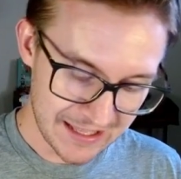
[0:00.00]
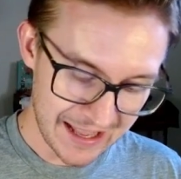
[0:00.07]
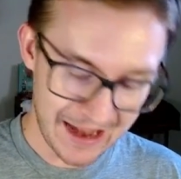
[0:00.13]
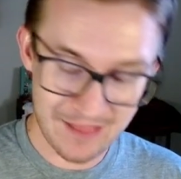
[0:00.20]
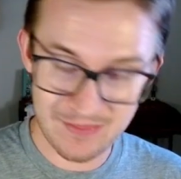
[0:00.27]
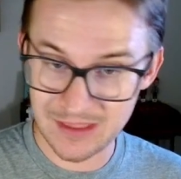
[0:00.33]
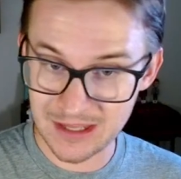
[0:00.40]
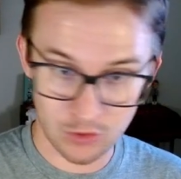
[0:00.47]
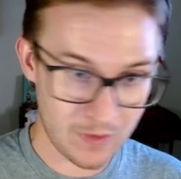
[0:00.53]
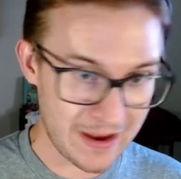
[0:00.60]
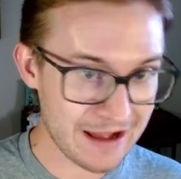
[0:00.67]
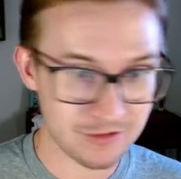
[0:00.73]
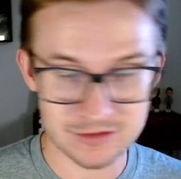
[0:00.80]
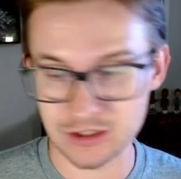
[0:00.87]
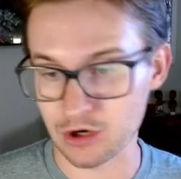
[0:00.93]
And then
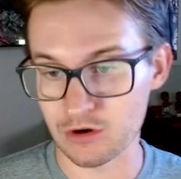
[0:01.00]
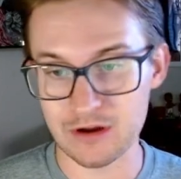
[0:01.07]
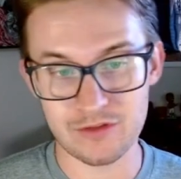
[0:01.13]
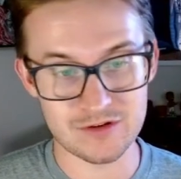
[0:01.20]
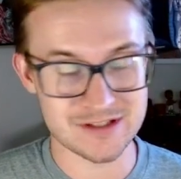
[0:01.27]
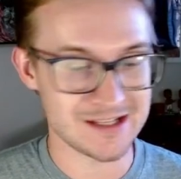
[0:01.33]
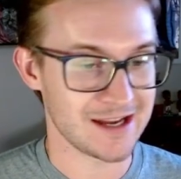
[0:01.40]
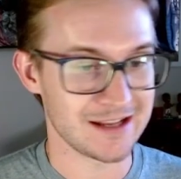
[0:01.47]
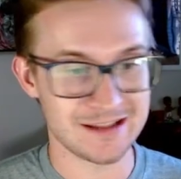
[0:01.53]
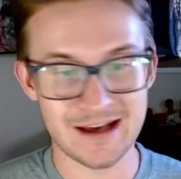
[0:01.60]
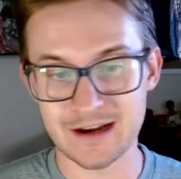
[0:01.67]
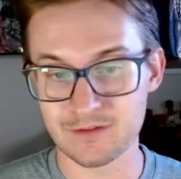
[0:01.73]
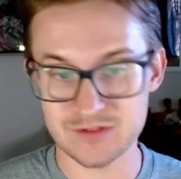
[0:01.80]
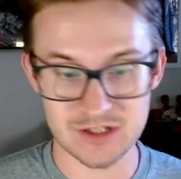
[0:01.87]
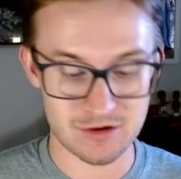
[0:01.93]
around Curry, there's not a lot
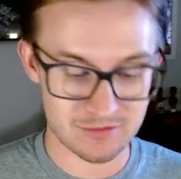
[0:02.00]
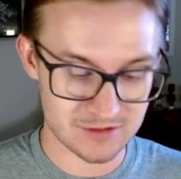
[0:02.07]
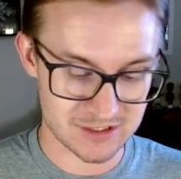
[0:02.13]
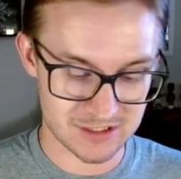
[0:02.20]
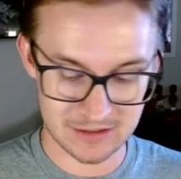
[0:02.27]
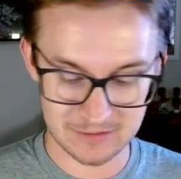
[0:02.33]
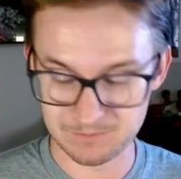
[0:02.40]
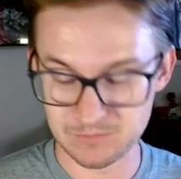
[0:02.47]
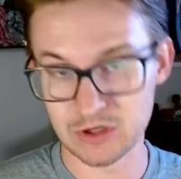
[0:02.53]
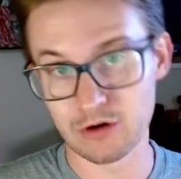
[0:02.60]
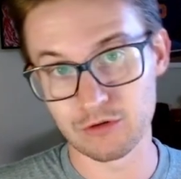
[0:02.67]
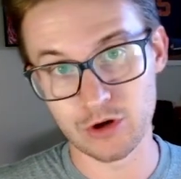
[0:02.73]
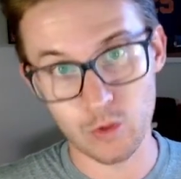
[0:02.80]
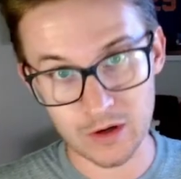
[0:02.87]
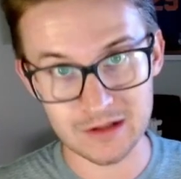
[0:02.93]
of certainty. You
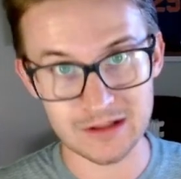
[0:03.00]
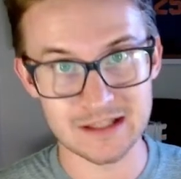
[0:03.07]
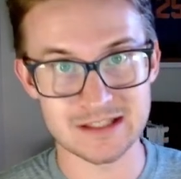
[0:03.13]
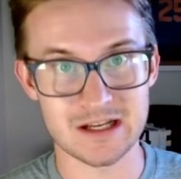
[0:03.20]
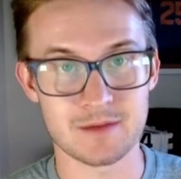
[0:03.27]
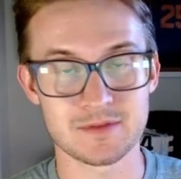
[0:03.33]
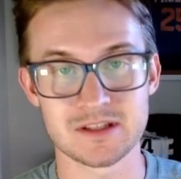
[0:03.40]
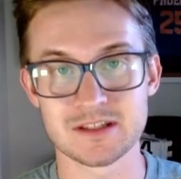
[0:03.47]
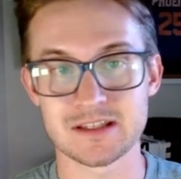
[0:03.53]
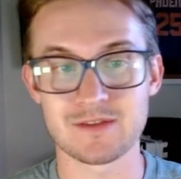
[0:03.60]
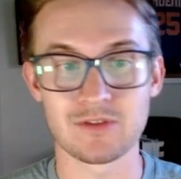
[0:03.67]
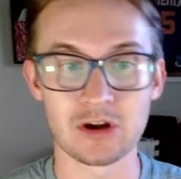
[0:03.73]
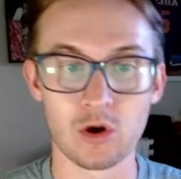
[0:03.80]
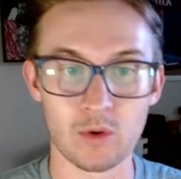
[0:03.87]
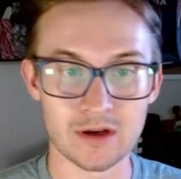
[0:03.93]
don't know what Klay Thompson's
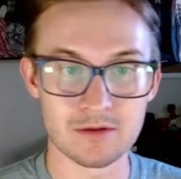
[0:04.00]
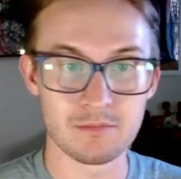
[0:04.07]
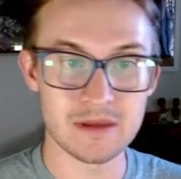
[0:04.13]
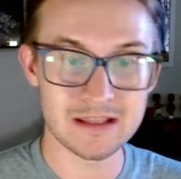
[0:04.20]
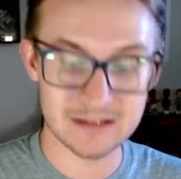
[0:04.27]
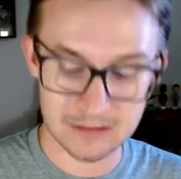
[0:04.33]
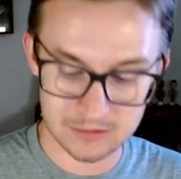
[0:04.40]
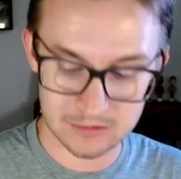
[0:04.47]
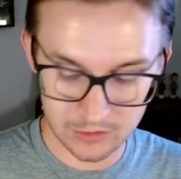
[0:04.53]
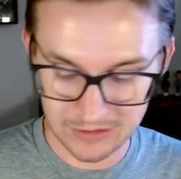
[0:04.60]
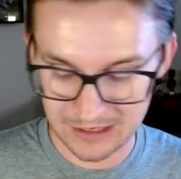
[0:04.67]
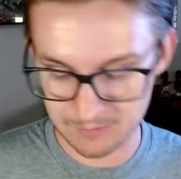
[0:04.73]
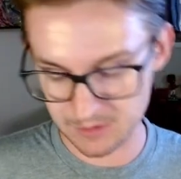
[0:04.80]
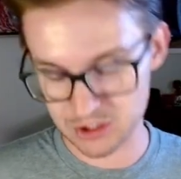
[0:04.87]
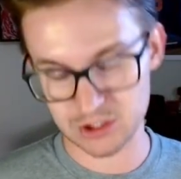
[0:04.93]
even going to be, let alone
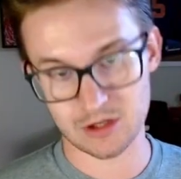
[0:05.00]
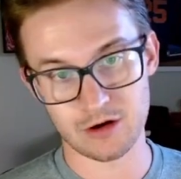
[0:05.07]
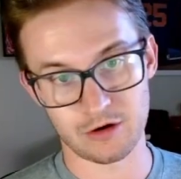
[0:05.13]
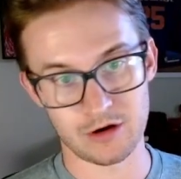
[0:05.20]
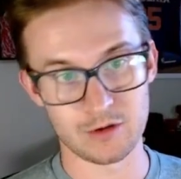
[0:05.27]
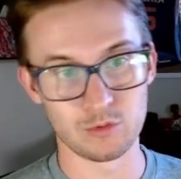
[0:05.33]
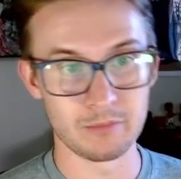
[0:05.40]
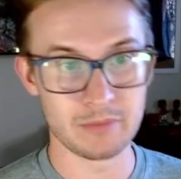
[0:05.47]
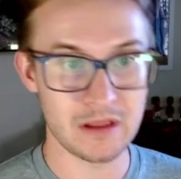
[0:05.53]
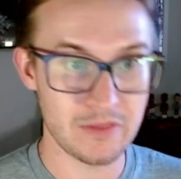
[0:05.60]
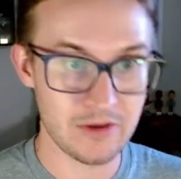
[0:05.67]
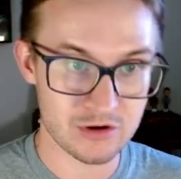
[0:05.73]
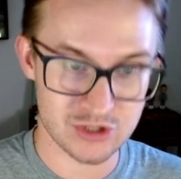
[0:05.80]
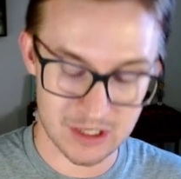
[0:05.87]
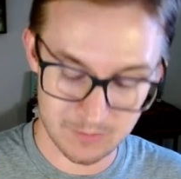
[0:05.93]
how much longer he will be
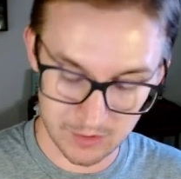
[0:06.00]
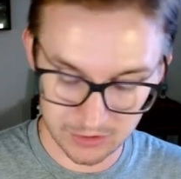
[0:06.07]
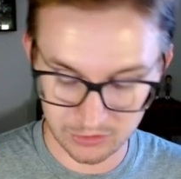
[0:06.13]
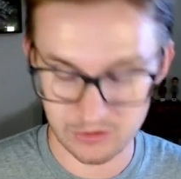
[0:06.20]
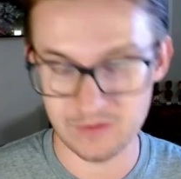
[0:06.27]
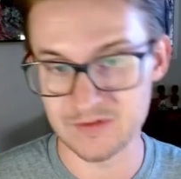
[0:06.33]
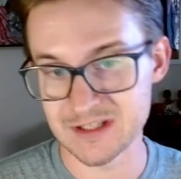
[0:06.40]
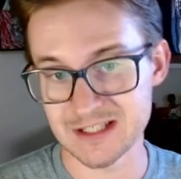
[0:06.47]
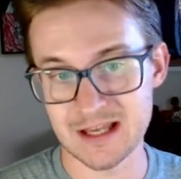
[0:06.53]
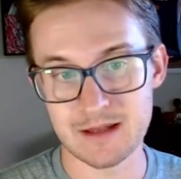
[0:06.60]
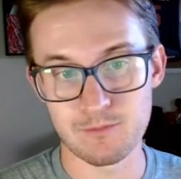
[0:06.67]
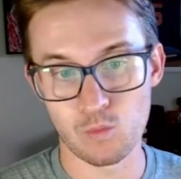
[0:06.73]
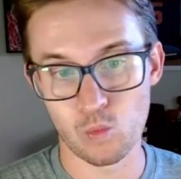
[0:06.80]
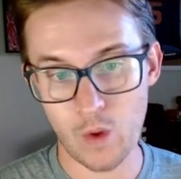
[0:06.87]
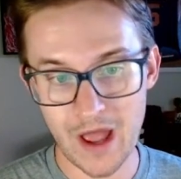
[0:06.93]
there. Draymond Green the
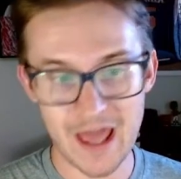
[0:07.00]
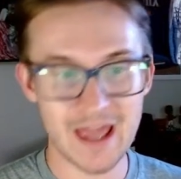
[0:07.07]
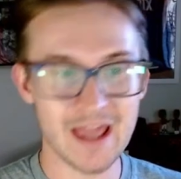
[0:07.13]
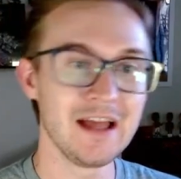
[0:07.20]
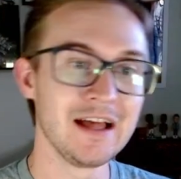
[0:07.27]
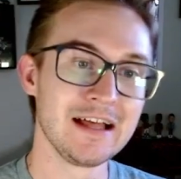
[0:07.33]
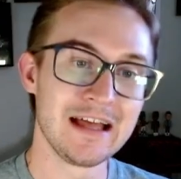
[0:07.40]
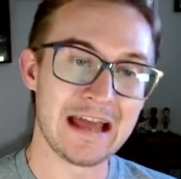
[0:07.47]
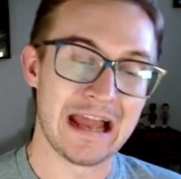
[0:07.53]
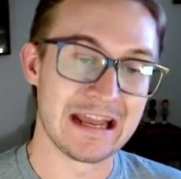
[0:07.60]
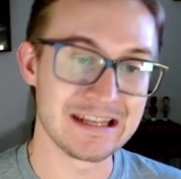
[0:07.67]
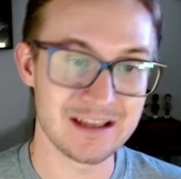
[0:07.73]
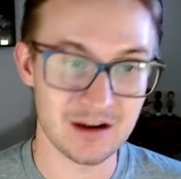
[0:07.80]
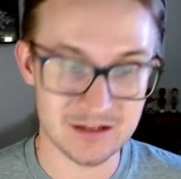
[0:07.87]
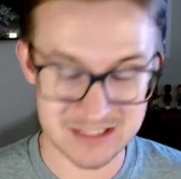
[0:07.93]
same way.
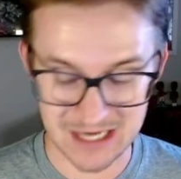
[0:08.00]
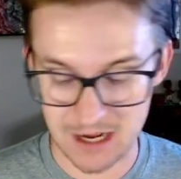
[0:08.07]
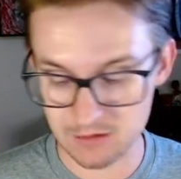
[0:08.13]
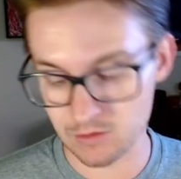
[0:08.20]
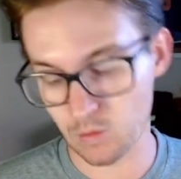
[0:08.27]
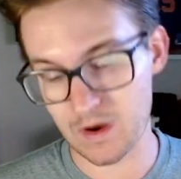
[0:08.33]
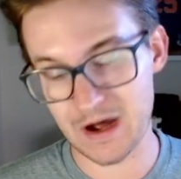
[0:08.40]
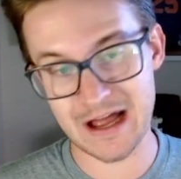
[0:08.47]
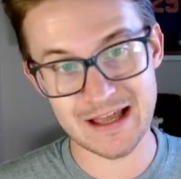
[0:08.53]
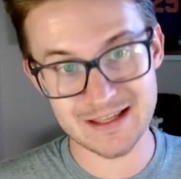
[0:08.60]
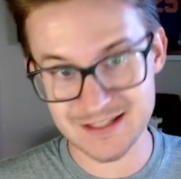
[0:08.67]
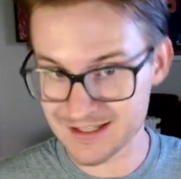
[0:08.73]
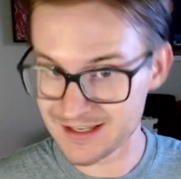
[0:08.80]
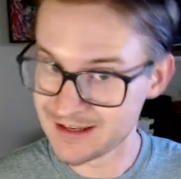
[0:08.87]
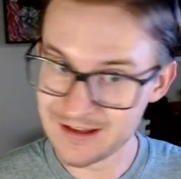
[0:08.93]
And young
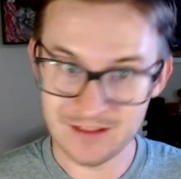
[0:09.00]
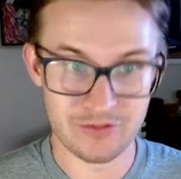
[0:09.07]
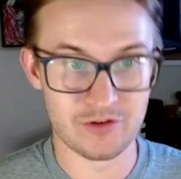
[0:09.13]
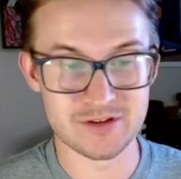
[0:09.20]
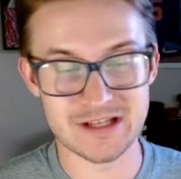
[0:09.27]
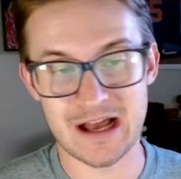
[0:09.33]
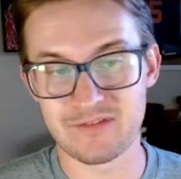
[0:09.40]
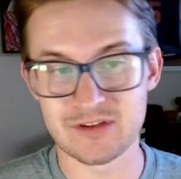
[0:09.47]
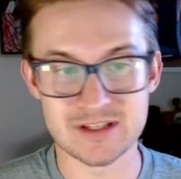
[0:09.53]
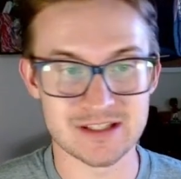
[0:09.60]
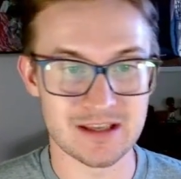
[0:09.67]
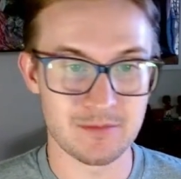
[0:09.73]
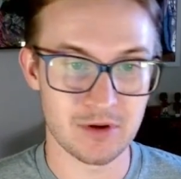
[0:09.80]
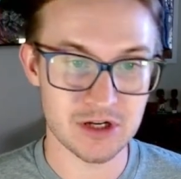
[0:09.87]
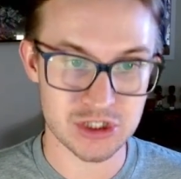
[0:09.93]
talent-wise, there's
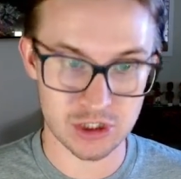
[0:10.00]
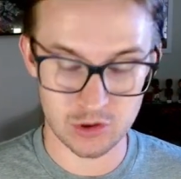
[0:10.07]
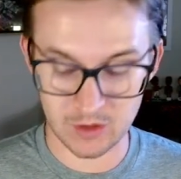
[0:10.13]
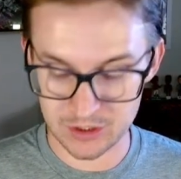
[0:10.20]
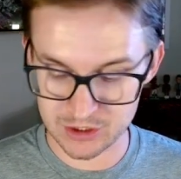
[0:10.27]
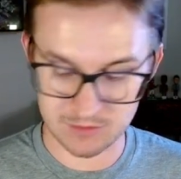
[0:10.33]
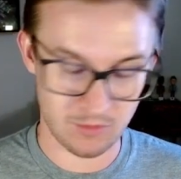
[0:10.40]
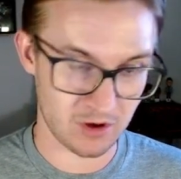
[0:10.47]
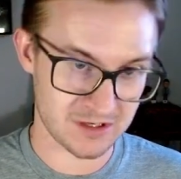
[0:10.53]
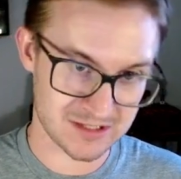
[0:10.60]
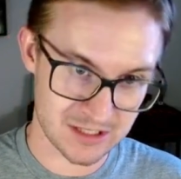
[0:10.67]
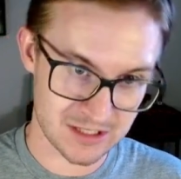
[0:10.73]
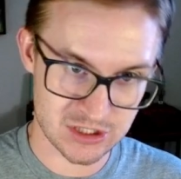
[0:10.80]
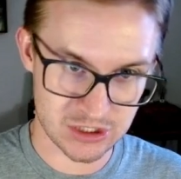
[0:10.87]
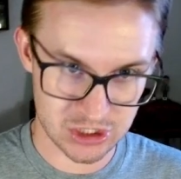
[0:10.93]
obviously a bunch of question marks.
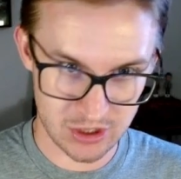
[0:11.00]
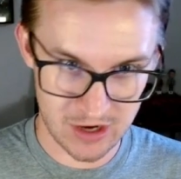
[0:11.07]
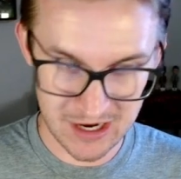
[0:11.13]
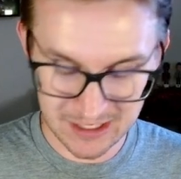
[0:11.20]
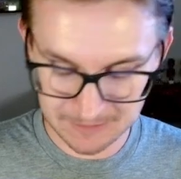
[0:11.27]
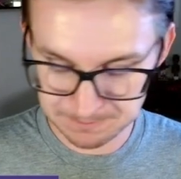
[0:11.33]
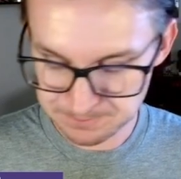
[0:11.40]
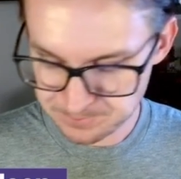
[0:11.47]
They just traded